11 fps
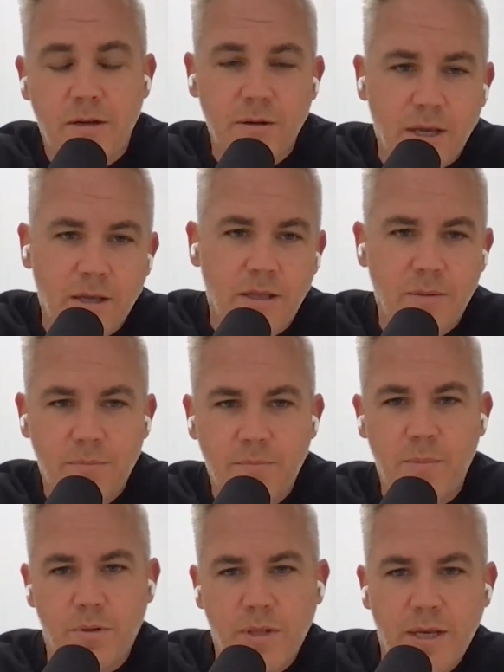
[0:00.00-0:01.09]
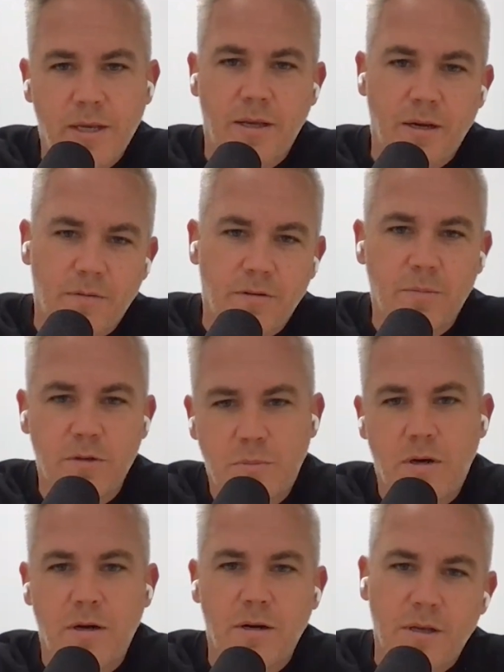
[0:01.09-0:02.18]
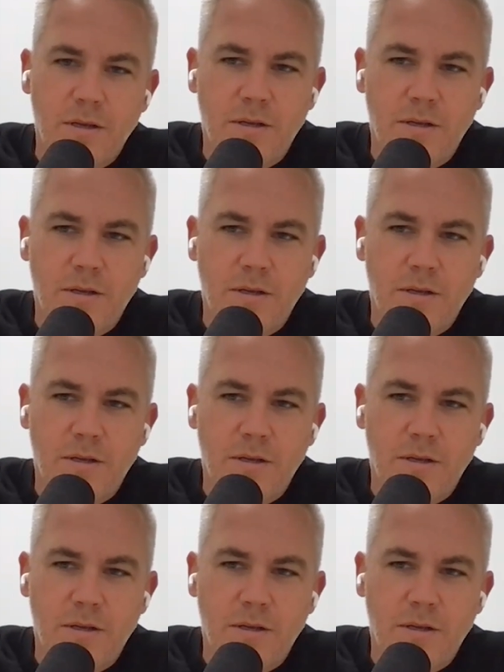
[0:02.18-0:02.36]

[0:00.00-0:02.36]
okay, like people like it here for the most part.